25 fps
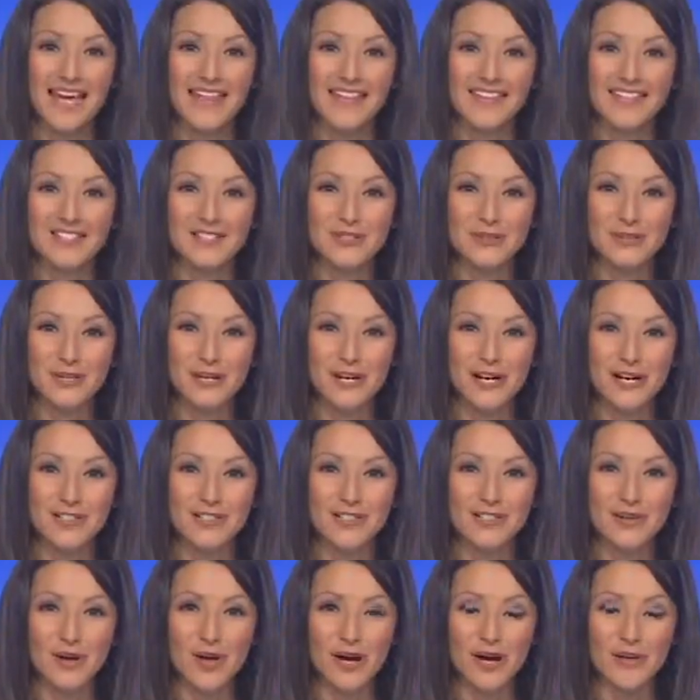The store
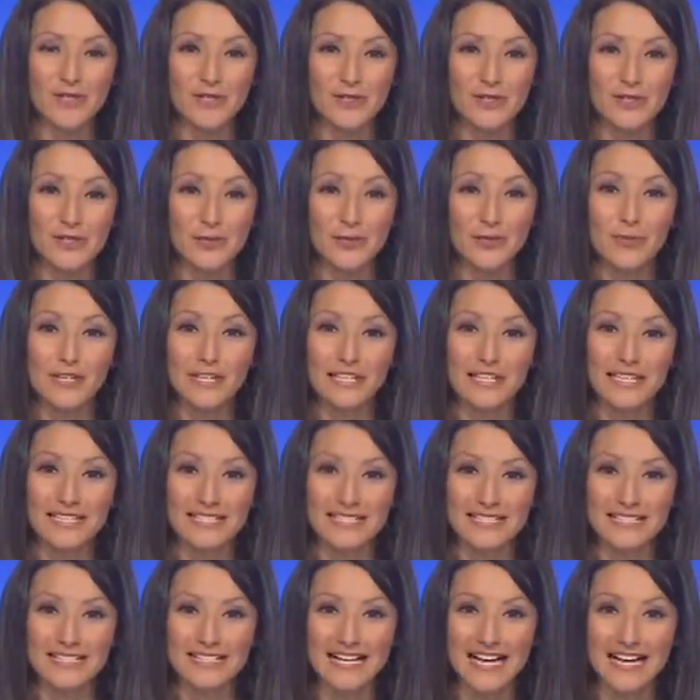also offers
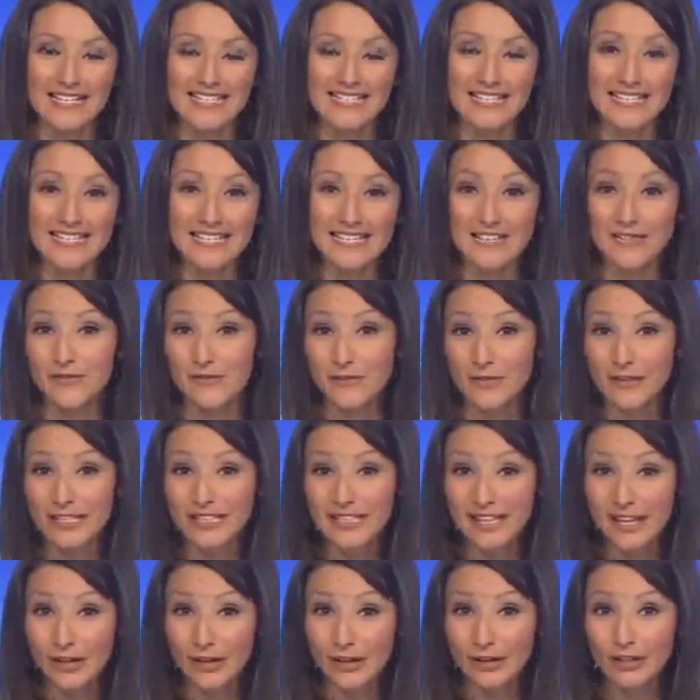obedience classes and free
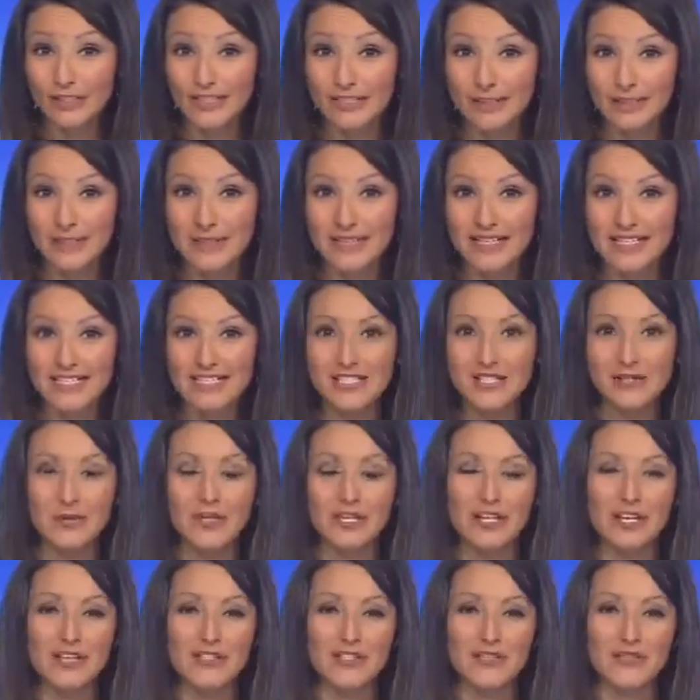nail clippings. You
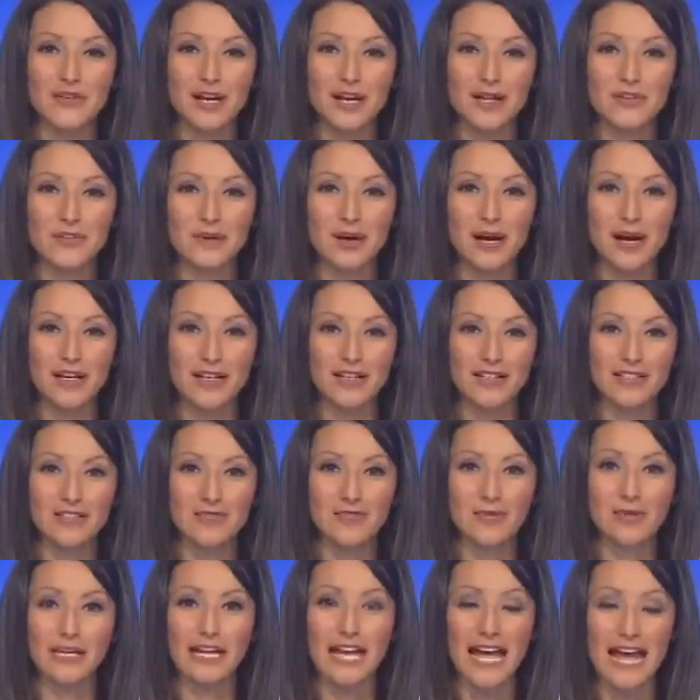can also find products
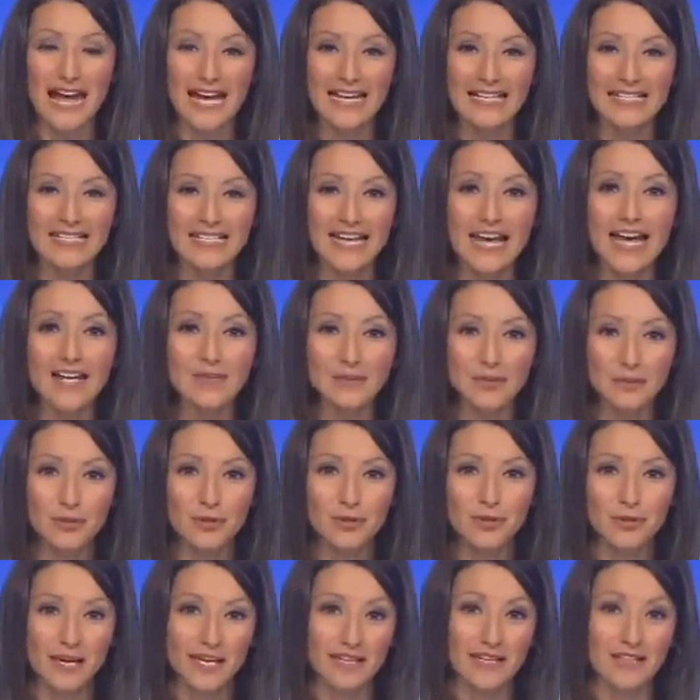for cats at
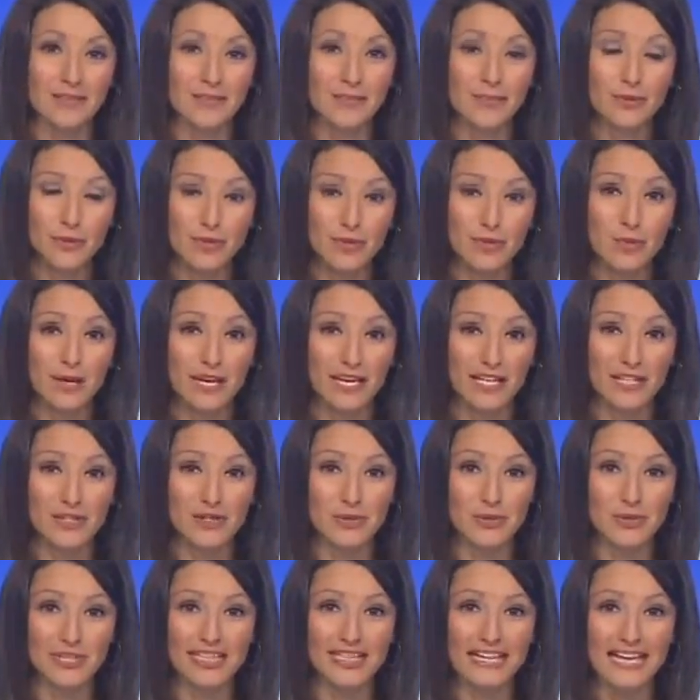Pooch
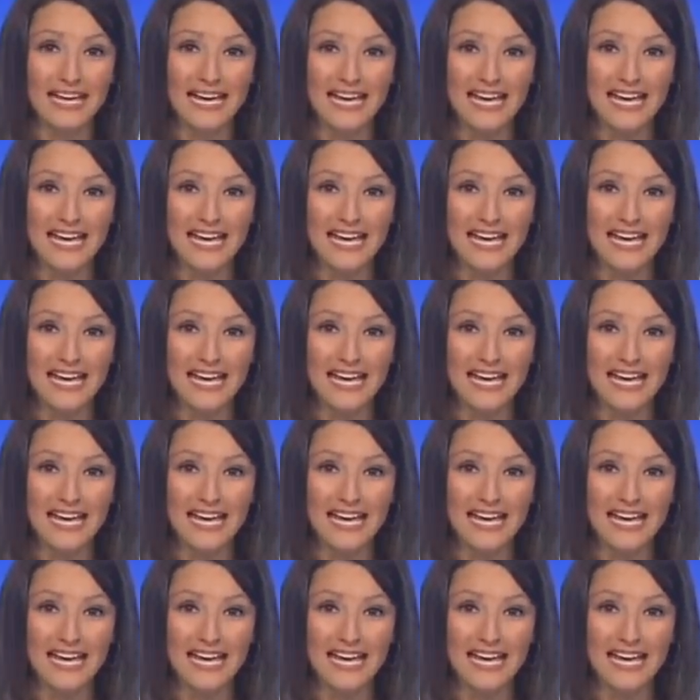Pantry.